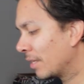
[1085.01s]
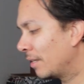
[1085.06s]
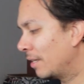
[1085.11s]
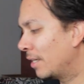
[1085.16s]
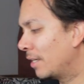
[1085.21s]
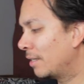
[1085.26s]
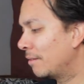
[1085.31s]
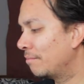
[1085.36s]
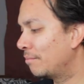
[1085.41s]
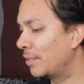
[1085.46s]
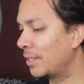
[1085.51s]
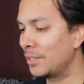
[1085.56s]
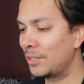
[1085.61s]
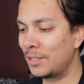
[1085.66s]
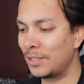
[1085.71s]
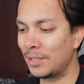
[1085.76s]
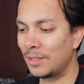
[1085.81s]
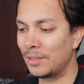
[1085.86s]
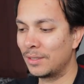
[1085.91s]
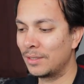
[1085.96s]
Um,
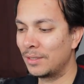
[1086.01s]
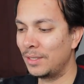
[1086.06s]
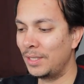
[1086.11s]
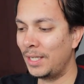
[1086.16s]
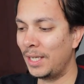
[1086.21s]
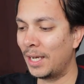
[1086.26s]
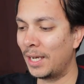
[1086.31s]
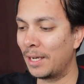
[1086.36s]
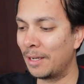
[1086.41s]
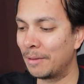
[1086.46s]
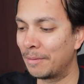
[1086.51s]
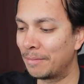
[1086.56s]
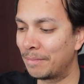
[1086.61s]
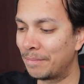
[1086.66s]
but yeah.